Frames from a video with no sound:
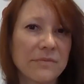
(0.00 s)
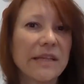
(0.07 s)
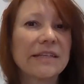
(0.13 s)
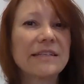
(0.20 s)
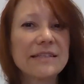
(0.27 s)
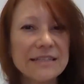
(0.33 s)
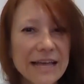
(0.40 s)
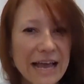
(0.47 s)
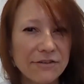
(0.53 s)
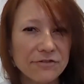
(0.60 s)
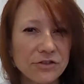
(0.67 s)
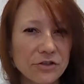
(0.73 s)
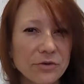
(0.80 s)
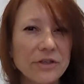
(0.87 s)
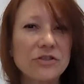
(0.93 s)
It doesn't have
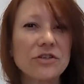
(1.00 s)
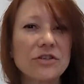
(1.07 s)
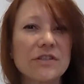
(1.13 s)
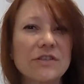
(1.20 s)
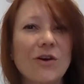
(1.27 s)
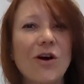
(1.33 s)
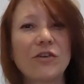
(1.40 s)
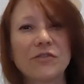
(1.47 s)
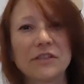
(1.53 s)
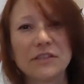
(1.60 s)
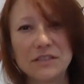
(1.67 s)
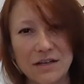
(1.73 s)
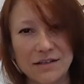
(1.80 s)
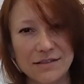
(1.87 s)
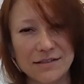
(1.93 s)
to, it just often
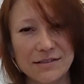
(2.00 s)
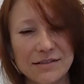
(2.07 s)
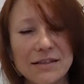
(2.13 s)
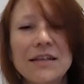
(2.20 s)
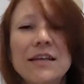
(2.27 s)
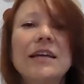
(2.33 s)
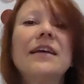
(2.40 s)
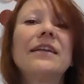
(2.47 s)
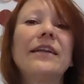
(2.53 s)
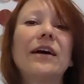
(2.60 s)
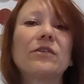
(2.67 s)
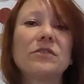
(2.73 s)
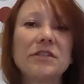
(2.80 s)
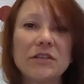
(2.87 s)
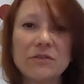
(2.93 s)
does.
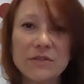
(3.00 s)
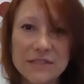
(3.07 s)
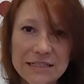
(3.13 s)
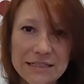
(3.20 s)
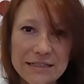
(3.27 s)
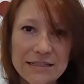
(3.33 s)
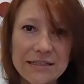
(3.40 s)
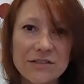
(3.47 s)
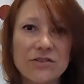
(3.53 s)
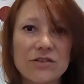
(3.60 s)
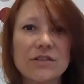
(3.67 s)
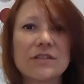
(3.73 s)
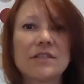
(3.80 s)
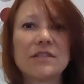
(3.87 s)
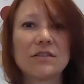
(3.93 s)
Now, DOC is
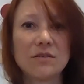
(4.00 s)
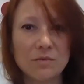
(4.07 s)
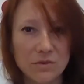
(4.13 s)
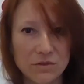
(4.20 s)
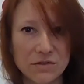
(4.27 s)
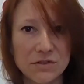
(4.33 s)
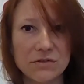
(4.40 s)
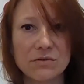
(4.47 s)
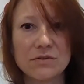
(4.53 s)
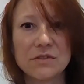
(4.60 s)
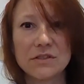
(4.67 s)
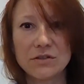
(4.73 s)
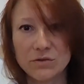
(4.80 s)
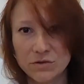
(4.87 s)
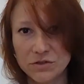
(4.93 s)
just Denominazione
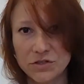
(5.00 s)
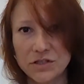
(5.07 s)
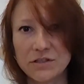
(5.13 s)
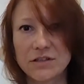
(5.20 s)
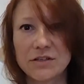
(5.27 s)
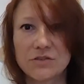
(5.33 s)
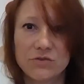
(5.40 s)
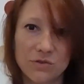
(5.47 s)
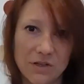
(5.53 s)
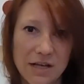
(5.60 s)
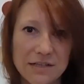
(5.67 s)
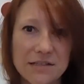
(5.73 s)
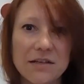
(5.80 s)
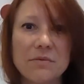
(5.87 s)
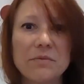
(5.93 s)
di Origine
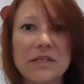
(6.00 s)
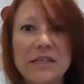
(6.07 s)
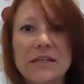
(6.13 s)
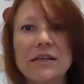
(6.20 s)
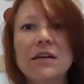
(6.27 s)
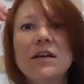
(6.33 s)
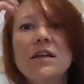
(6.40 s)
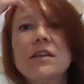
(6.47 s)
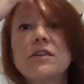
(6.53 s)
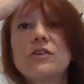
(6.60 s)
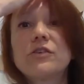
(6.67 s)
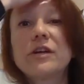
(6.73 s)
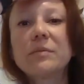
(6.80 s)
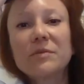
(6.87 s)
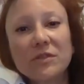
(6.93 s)
Controllata, meaning the
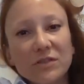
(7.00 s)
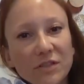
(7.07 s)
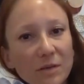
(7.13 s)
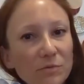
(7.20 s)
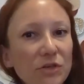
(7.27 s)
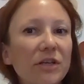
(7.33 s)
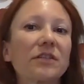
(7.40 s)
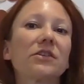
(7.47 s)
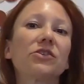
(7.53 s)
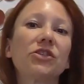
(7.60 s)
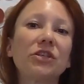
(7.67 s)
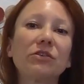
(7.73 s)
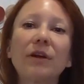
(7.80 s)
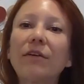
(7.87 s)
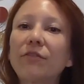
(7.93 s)
grapes are subject to
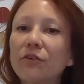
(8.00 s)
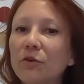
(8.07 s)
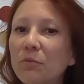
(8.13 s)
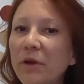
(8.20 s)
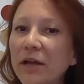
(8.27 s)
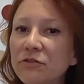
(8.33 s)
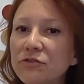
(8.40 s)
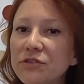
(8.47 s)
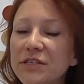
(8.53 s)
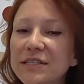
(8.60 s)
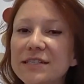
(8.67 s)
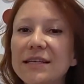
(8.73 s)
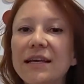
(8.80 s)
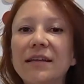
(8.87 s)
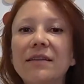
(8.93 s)
geographical
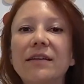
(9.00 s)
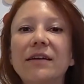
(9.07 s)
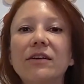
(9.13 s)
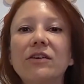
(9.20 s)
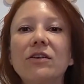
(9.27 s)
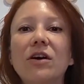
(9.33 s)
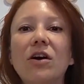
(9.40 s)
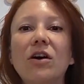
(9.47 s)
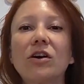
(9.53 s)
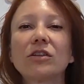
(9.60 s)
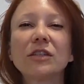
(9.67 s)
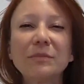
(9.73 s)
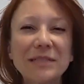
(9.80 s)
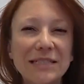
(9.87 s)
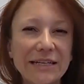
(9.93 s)
boundaries, and there are
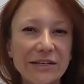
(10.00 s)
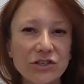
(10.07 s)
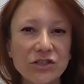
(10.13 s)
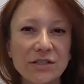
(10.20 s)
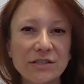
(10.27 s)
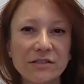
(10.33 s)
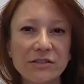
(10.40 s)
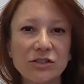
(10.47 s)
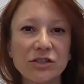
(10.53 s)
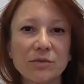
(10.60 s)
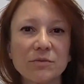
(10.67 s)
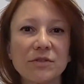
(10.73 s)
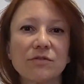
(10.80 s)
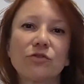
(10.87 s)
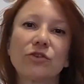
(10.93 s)
limitations in
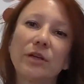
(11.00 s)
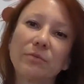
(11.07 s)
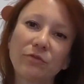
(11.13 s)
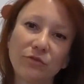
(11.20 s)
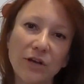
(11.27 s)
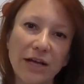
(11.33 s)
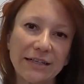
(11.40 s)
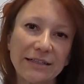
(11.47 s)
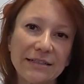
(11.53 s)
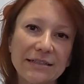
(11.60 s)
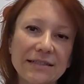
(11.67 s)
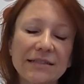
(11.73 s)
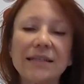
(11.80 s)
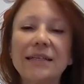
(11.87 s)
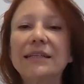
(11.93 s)
terms of grape
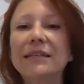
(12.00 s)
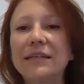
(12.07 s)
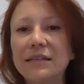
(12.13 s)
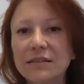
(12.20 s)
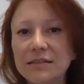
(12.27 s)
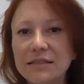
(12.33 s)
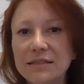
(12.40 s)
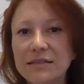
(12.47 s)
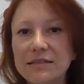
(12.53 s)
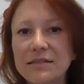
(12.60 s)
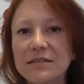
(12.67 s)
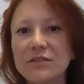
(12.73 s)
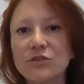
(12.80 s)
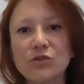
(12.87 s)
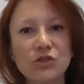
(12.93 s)
varieties. In Italy,
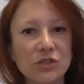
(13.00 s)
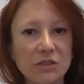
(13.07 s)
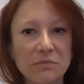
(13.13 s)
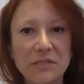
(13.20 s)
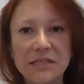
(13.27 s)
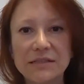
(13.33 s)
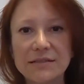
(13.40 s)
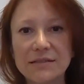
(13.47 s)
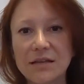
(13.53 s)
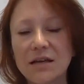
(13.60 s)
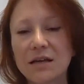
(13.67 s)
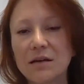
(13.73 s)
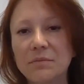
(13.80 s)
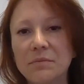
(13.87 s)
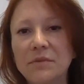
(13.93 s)
this usually means
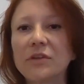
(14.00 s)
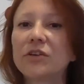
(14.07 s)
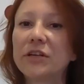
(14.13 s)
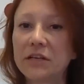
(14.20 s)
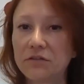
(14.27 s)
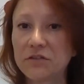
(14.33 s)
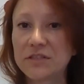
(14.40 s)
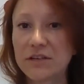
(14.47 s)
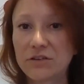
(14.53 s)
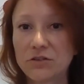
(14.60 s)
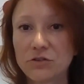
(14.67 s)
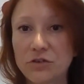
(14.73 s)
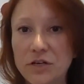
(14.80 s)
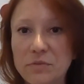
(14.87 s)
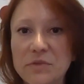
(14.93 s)
they're native Italian
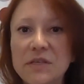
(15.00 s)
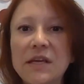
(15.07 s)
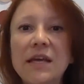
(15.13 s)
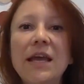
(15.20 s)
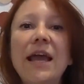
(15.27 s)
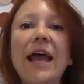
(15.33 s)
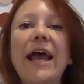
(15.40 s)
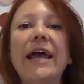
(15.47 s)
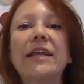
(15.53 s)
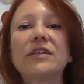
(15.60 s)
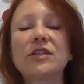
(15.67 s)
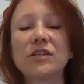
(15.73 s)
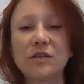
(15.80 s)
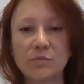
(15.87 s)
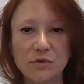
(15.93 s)
grapes and
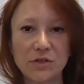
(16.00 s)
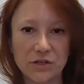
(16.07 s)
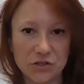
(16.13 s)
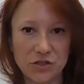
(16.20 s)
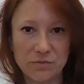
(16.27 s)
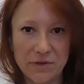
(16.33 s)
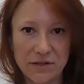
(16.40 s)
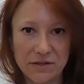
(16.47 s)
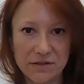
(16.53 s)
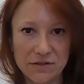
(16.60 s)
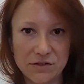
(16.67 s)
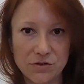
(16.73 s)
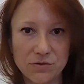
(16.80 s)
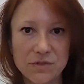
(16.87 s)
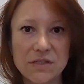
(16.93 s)
the production
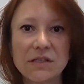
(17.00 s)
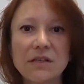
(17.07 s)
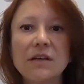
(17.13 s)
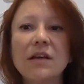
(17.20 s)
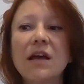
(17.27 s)
methods used.